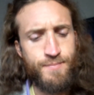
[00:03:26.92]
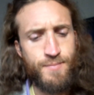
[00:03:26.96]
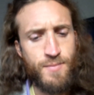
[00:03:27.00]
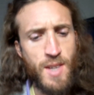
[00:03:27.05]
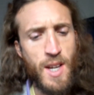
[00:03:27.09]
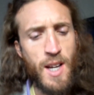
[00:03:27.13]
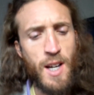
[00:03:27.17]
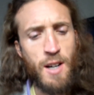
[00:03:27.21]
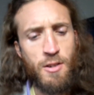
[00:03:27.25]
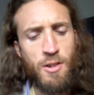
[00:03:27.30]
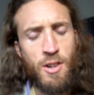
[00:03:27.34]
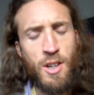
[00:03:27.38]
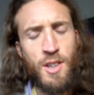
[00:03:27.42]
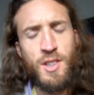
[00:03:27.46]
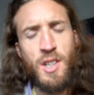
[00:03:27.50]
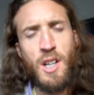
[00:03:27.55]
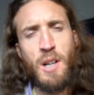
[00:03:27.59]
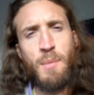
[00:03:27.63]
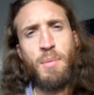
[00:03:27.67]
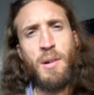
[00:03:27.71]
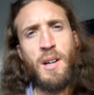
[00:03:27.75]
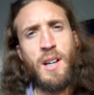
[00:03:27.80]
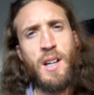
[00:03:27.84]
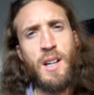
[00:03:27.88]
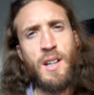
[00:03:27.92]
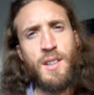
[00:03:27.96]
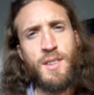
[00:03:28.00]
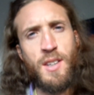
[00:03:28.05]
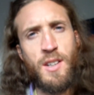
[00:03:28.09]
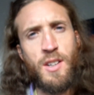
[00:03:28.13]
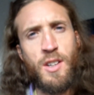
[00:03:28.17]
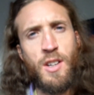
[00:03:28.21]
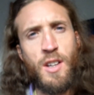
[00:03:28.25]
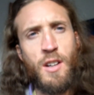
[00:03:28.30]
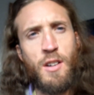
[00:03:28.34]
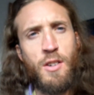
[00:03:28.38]
they're on their path,
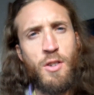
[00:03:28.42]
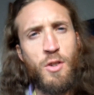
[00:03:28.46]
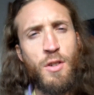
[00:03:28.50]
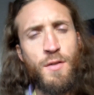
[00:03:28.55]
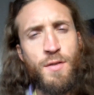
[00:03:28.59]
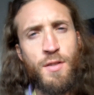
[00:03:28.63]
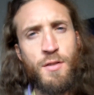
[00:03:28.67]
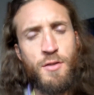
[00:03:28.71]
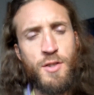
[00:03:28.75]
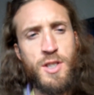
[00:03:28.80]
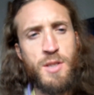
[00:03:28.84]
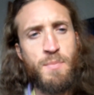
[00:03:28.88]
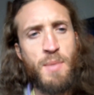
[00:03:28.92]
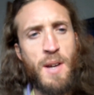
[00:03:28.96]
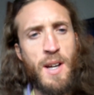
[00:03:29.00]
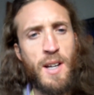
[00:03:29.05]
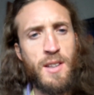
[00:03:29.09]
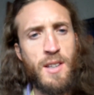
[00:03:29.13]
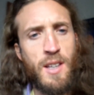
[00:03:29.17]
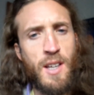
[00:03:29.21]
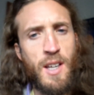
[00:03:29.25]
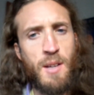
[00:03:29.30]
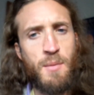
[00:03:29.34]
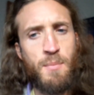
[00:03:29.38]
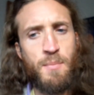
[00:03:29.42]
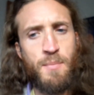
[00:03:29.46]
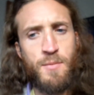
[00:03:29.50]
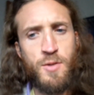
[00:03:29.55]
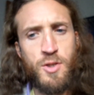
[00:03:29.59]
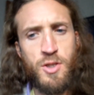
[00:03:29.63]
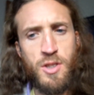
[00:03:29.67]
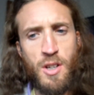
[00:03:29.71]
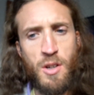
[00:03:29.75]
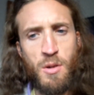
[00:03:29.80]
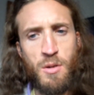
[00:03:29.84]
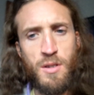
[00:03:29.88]
and I love and respect them.
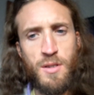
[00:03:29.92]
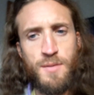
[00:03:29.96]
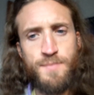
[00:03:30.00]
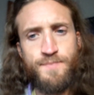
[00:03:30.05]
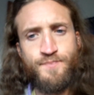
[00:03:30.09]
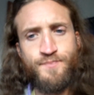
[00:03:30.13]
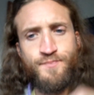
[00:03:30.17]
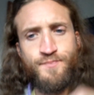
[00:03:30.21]
So